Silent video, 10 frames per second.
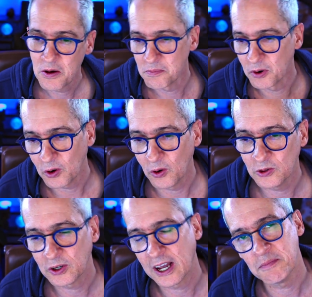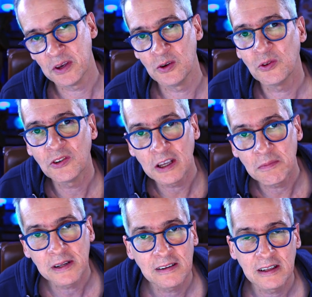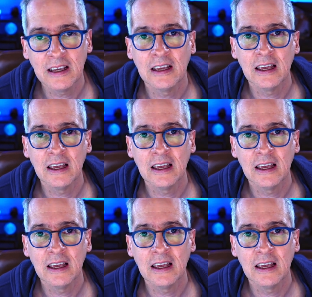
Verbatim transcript: but also can be used seamlessly